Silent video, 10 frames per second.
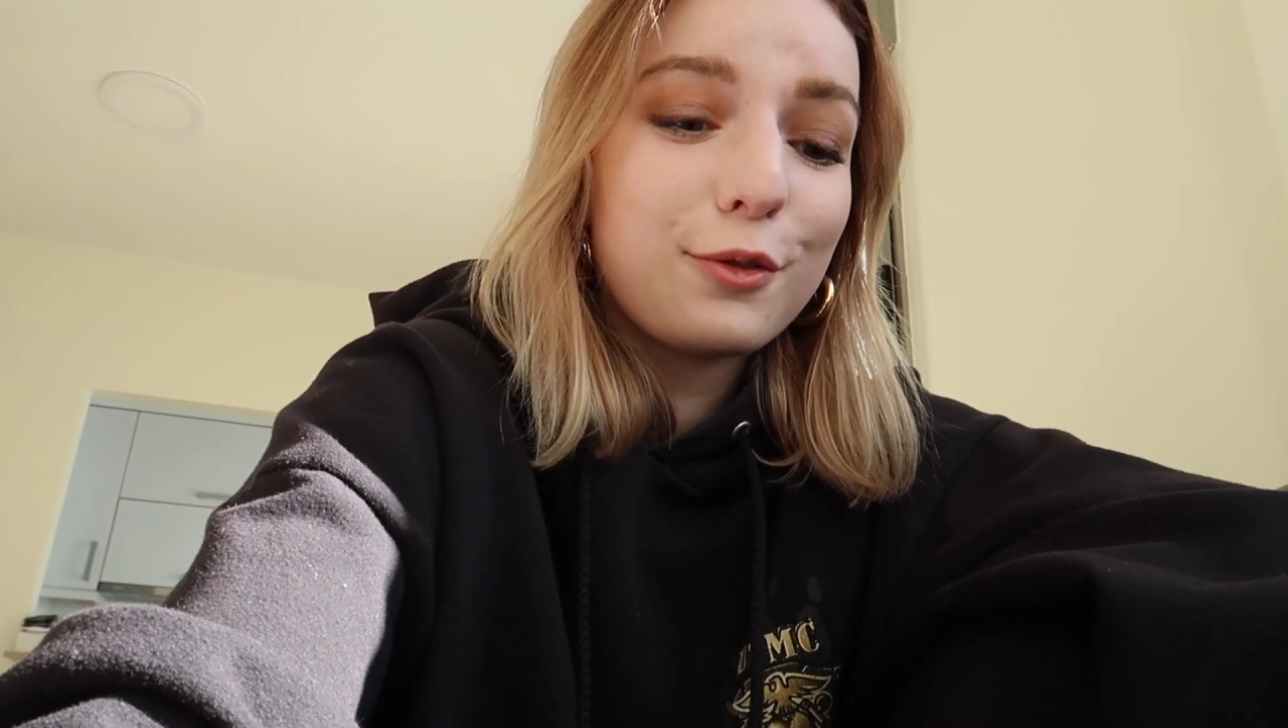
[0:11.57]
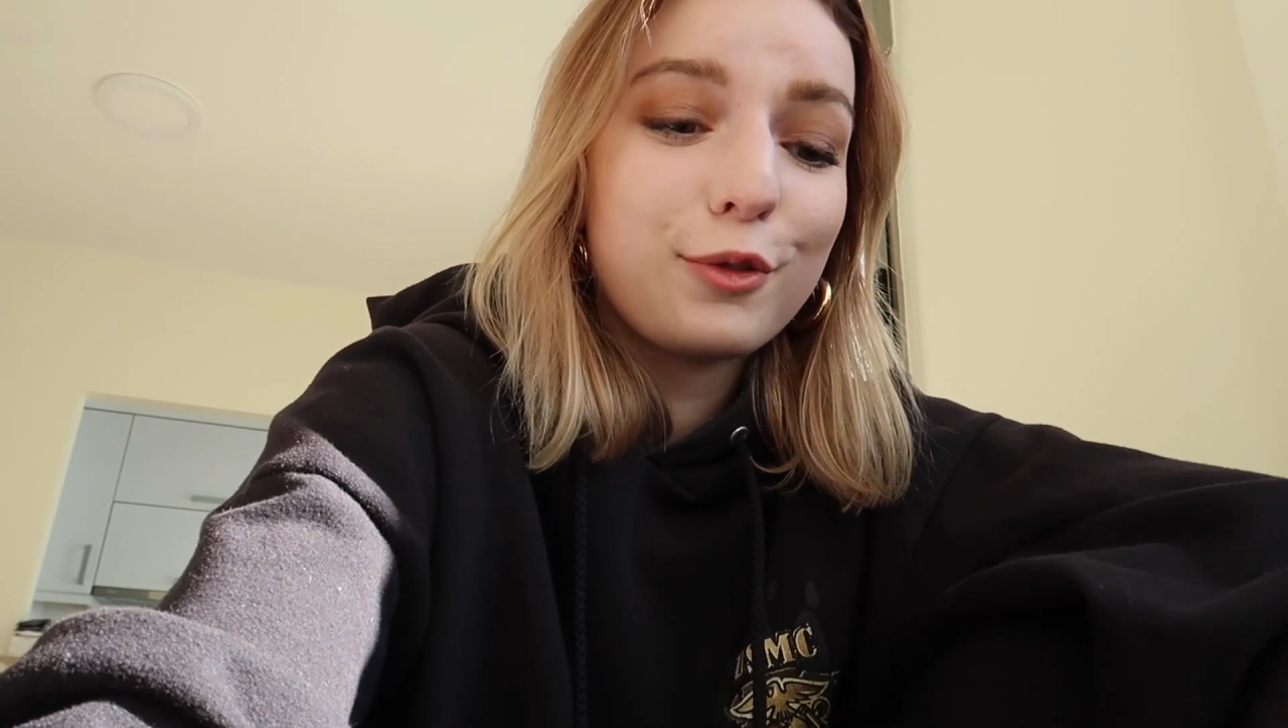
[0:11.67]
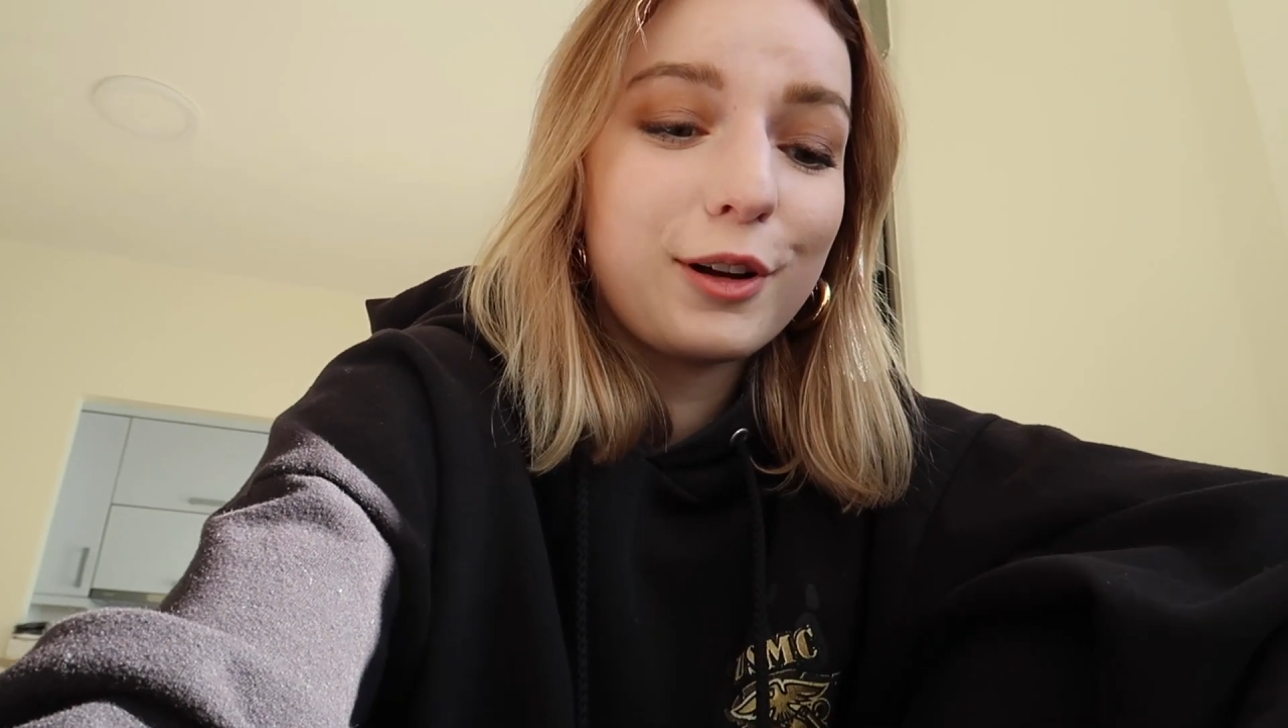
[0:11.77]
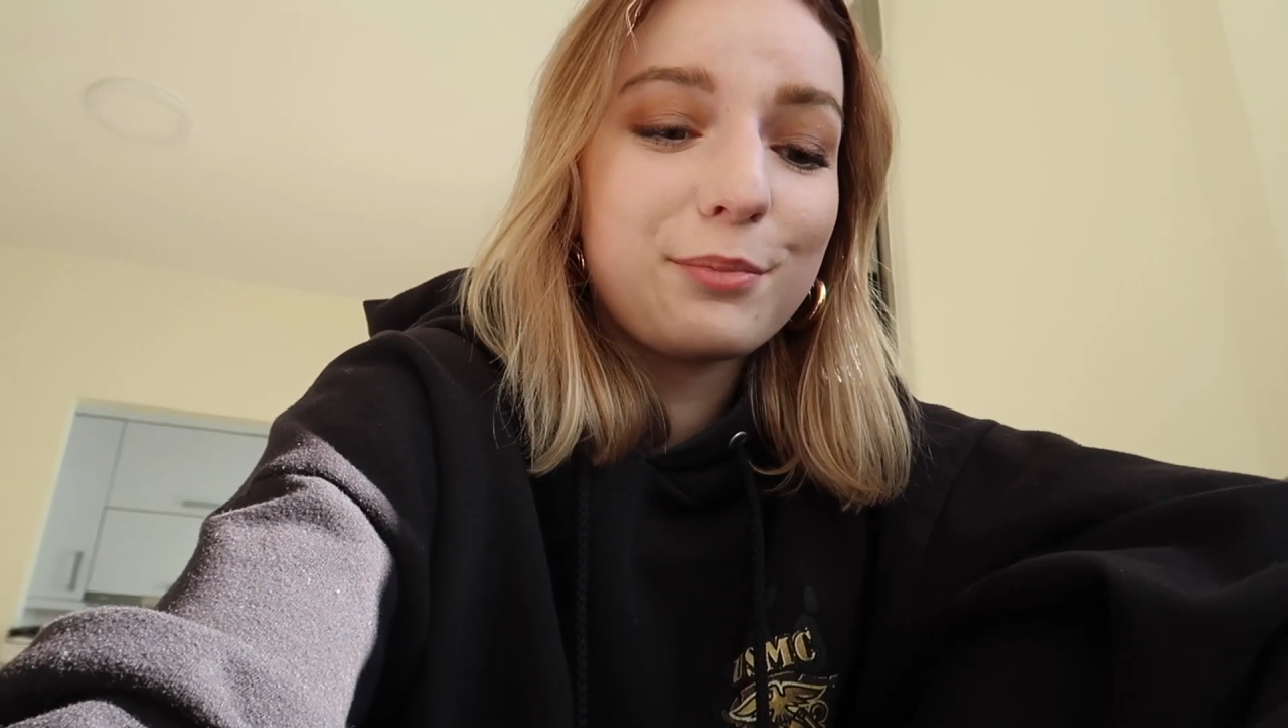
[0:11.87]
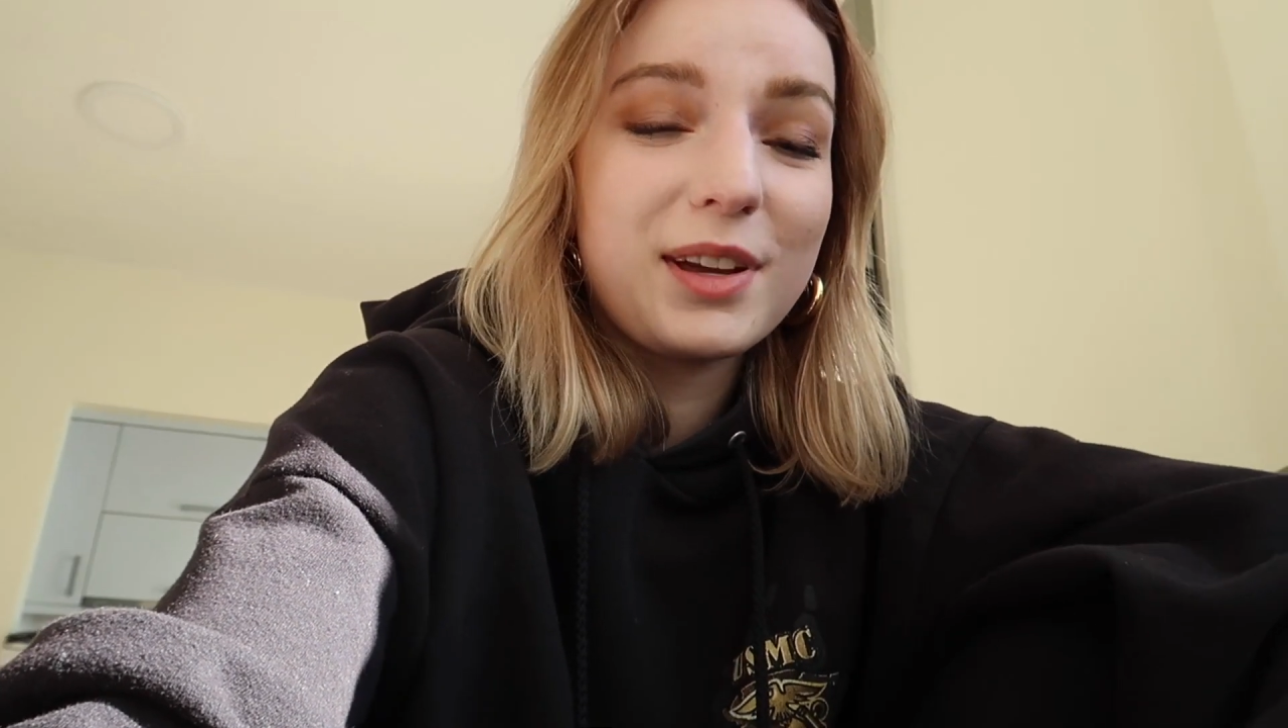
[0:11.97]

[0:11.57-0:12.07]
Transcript: 1